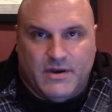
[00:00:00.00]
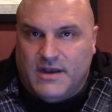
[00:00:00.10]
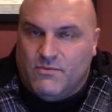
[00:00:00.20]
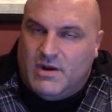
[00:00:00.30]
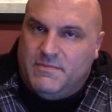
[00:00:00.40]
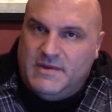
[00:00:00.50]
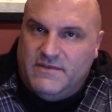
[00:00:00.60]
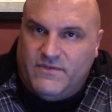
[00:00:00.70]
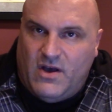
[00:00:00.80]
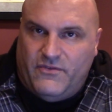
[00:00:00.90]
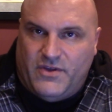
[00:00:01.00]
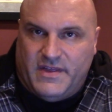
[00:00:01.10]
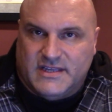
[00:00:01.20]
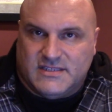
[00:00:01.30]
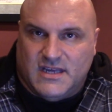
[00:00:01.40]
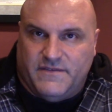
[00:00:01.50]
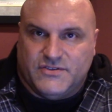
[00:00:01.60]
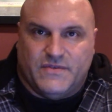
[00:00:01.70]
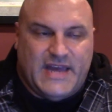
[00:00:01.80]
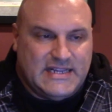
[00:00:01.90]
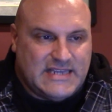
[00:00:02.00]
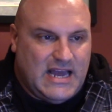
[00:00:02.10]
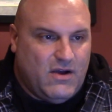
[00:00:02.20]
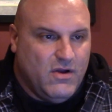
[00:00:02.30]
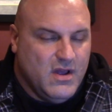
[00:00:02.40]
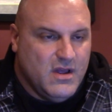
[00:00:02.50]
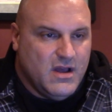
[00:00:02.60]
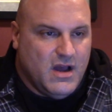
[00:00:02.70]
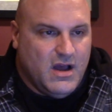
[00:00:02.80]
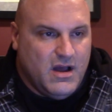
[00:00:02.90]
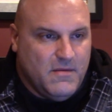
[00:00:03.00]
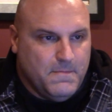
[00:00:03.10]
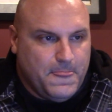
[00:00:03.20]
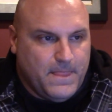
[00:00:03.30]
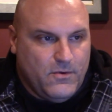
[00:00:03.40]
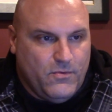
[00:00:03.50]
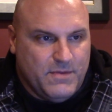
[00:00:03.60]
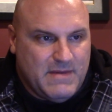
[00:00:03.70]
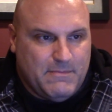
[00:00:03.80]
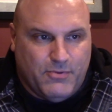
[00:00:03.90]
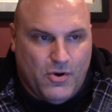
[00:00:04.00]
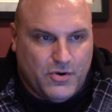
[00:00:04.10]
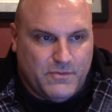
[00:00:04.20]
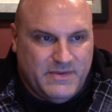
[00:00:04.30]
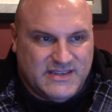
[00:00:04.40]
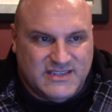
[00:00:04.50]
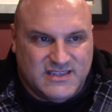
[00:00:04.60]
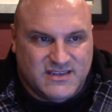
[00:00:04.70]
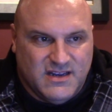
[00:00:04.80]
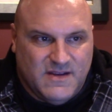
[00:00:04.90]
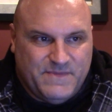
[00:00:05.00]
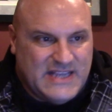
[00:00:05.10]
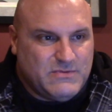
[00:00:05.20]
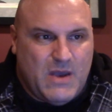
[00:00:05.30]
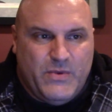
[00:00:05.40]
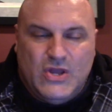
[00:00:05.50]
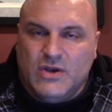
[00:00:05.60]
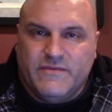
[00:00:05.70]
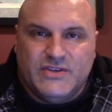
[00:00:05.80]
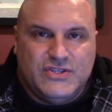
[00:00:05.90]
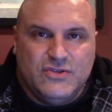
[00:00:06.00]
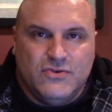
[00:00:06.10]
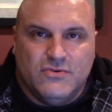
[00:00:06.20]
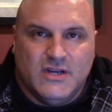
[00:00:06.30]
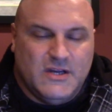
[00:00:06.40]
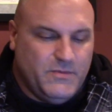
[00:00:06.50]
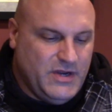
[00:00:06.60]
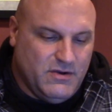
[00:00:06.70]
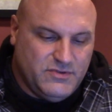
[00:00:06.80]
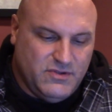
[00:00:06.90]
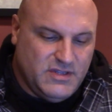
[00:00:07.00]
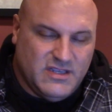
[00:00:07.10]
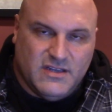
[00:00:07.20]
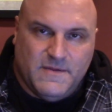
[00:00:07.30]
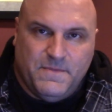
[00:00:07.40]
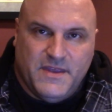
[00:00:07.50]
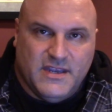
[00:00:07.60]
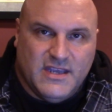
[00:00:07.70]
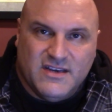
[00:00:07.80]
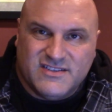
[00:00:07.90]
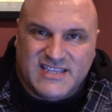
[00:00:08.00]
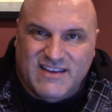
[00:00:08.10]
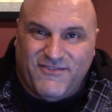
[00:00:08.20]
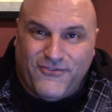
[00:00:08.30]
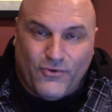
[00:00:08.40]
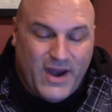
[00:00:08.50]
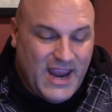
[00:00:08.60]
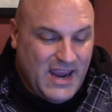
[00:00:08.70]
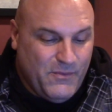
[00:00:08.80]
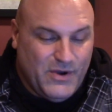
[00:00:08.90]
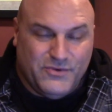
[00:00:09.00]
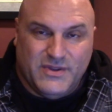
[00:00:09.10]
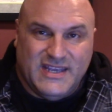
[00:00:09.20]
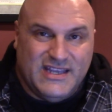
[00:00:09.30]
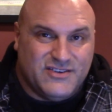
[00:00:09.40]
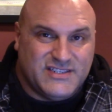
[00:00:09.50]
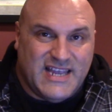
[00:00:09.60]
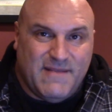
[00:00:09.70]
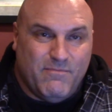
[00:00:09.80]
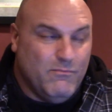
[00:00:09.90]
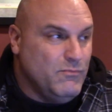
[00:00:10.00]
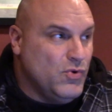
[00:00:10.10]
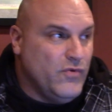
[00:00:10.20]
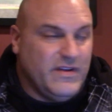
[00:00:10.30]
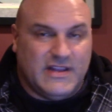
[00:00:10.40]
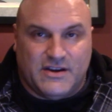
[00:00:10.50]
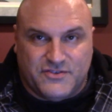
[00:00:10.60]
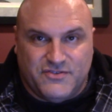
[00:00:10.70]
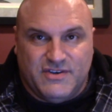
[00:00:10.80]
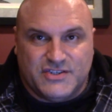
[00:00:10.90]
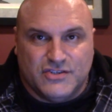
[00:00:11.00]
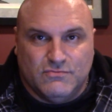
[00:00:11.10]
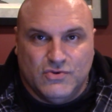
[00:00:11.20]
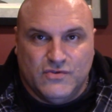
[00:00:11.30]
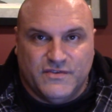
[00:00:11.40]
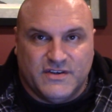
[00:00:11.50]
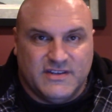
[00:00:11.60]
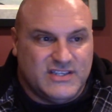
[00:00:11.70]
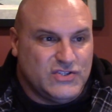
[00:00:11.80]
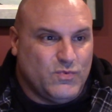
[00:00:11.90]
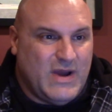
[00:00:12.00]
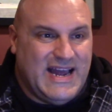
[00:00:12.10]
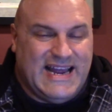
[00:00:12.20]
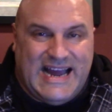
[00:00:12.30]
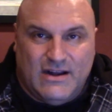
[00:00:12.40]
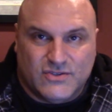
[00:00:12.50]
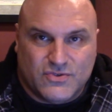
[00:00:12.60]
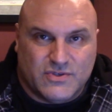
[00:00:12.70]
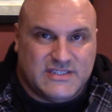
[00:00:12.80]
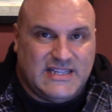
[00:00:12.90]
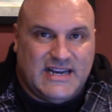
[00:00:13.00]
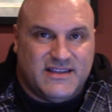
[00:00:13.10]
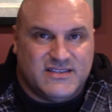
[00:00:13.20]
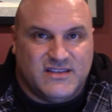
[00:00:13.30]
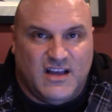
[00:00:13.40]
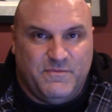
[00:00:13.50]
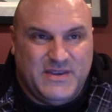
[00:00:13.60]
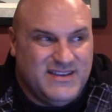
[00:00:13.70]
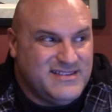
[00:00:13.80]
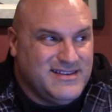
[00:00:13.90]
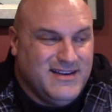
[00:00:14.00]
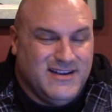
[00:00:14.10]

I didn't want to be involved with all that stuff. So that's how, with my broker business, that's why we don't do the interstate freight. We don't do the interstate moving like a traditional mover. This is why I outsourced a lot of the stuff, because